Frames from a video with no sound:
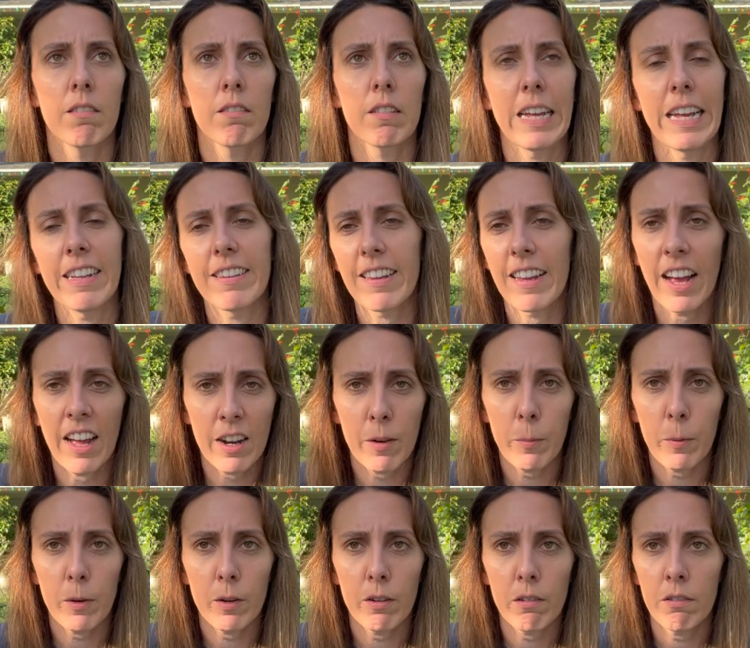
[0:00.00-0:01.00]
It's
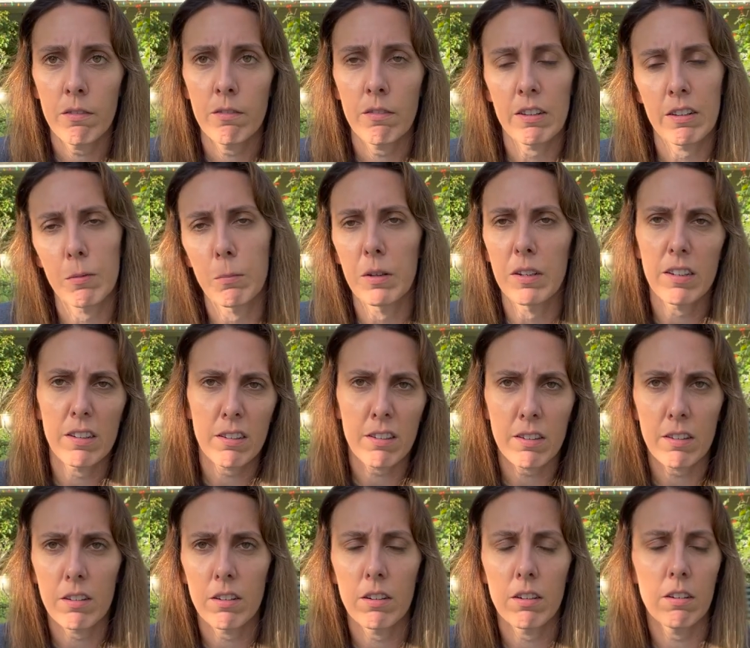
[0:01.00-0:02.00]
edible, it's
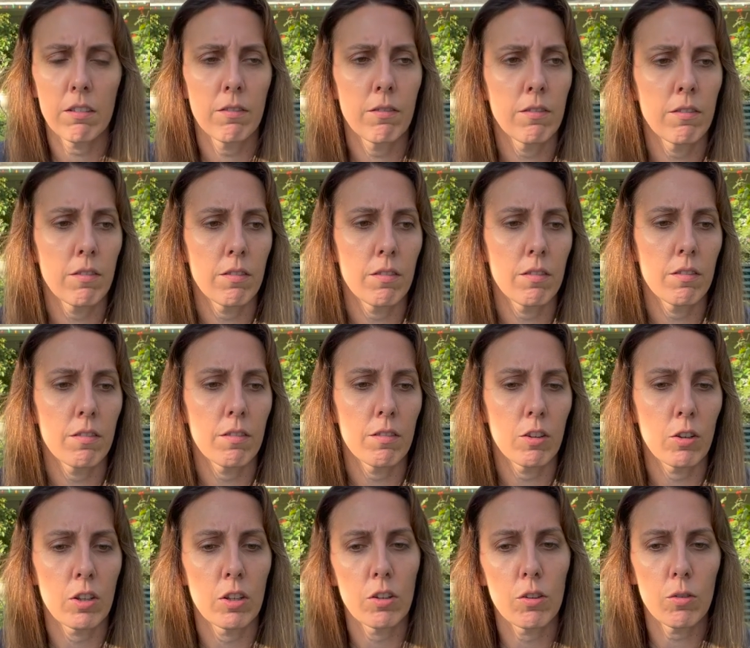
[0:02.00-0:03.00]
medicinal.
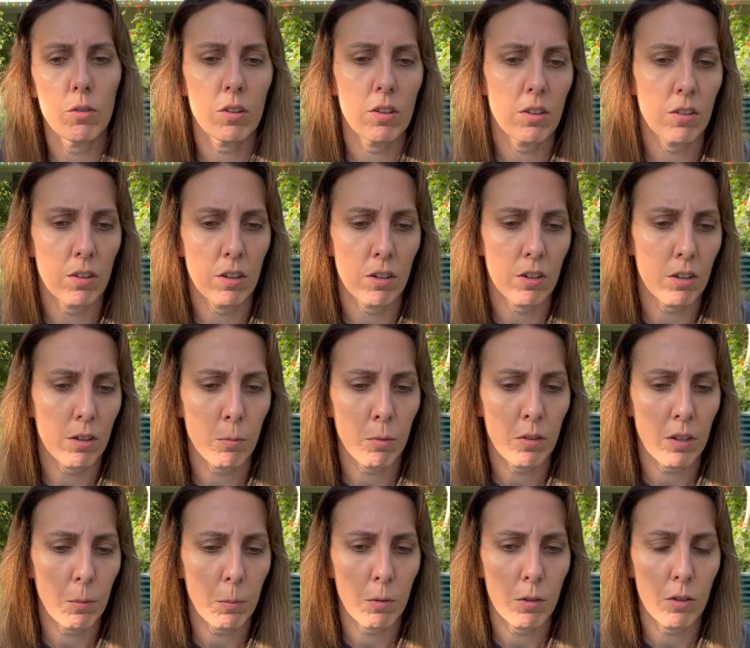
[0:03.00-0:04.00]
You can use it as an herb
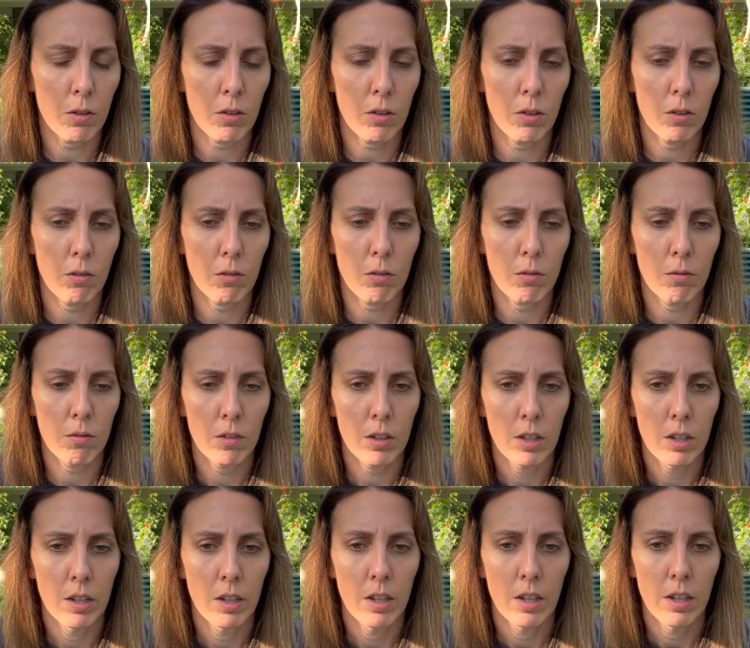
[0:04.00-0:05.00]
substitute.
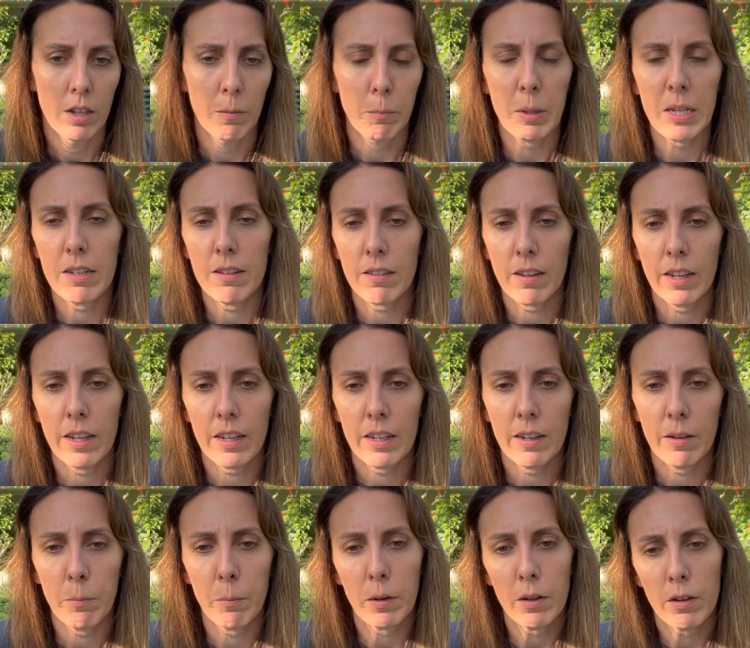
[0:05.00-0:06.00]
Bees like
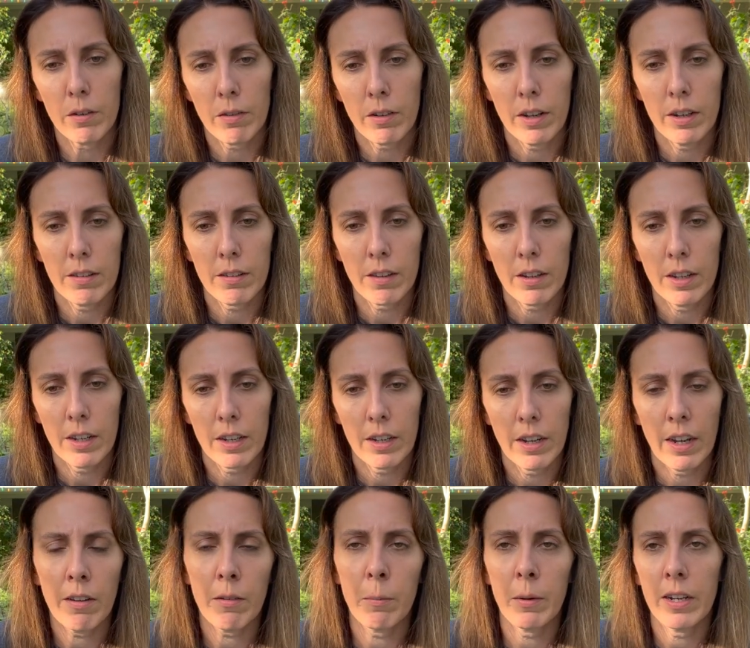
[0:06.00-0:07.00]
it, butterflies like it,
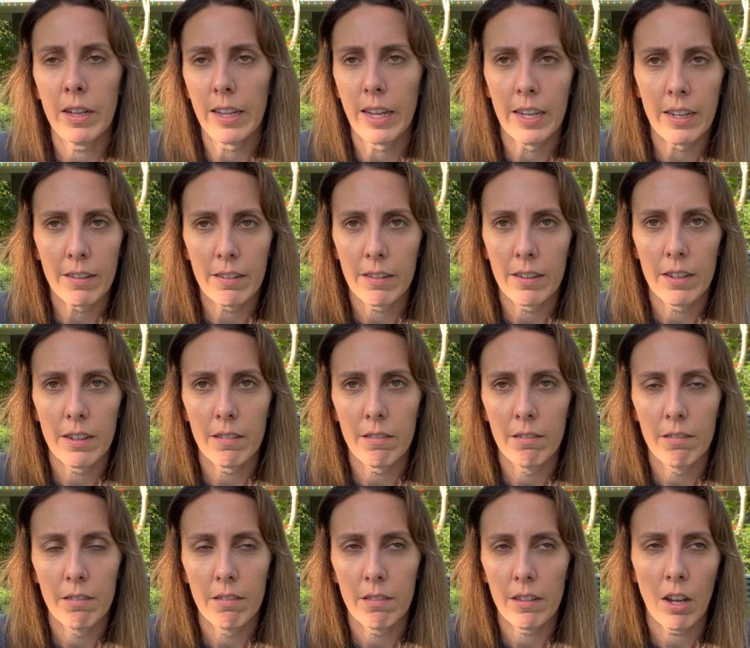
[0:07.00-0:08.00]
everybody likes it.
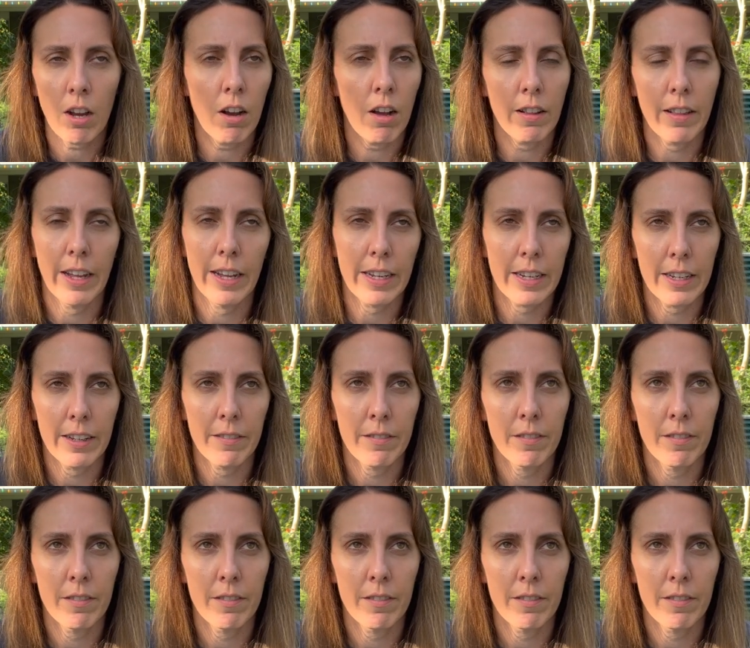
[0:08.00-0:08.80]
They all like it.